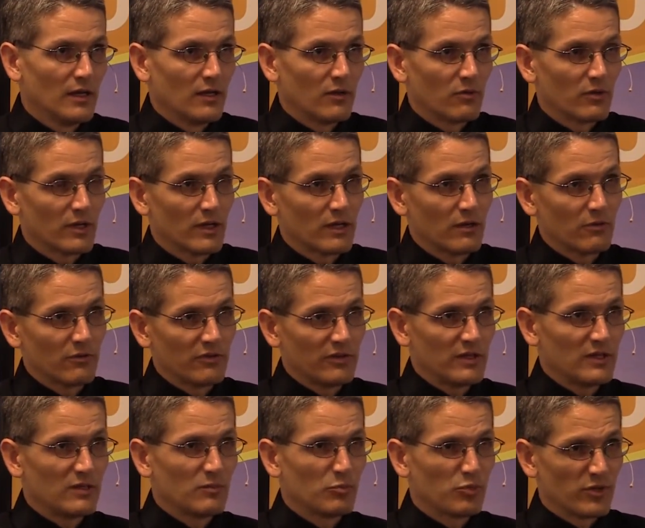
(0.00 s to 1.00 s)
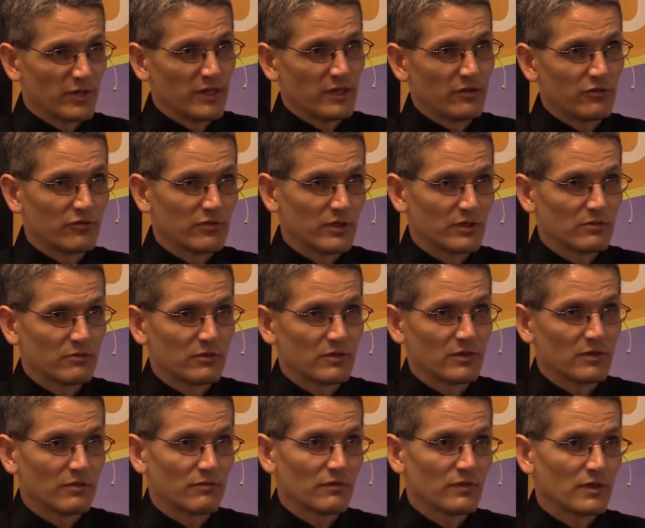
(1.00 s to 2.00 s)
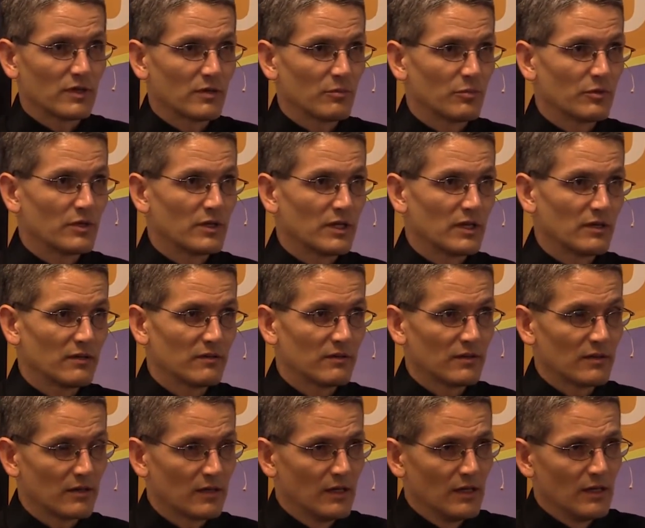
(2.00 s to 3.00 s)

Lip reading: When he was eating pretty strict with us for a couple days, then,